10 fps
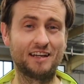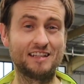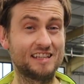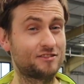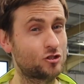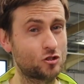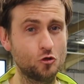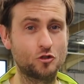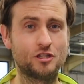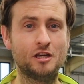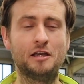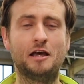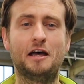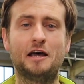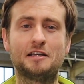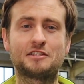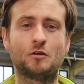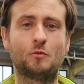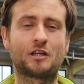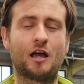It suits
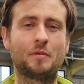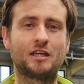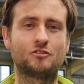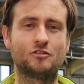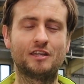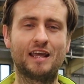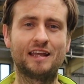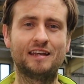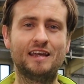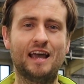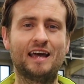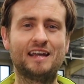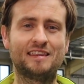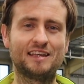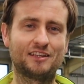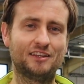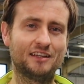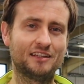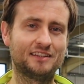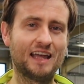someone coming into the net, and I think
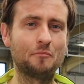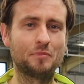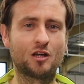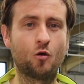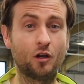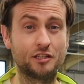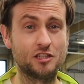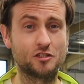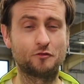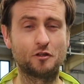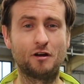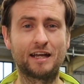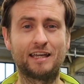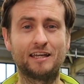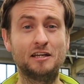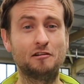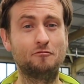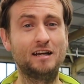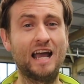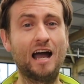the dampening qualities of the racket really